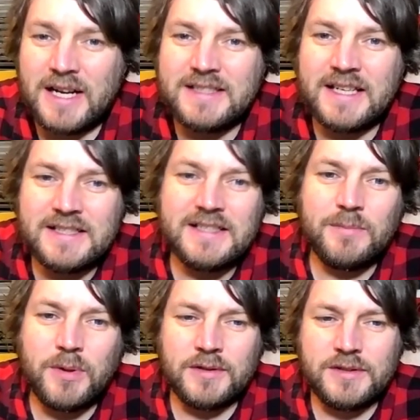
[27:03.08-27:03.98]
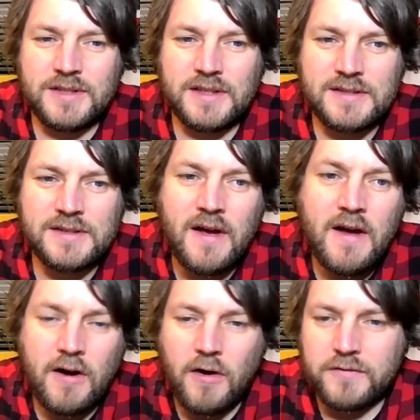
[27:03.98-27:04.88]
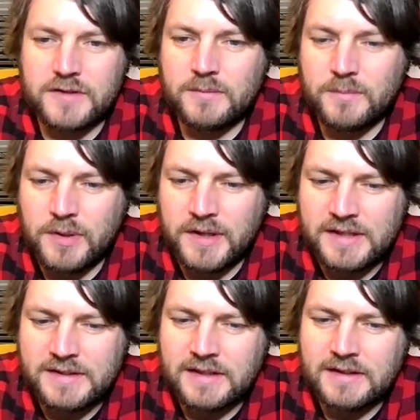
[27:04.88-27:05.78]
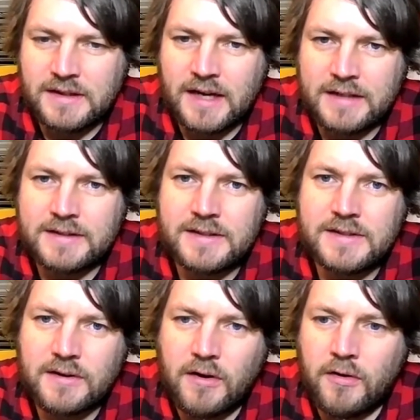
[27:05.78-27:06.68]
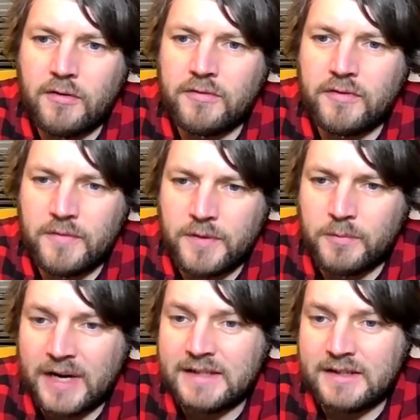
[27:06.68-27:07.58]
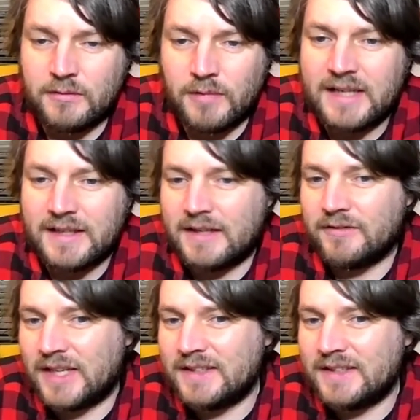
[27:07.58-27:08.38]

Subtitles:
identity politics often plays into the hands of the right kind of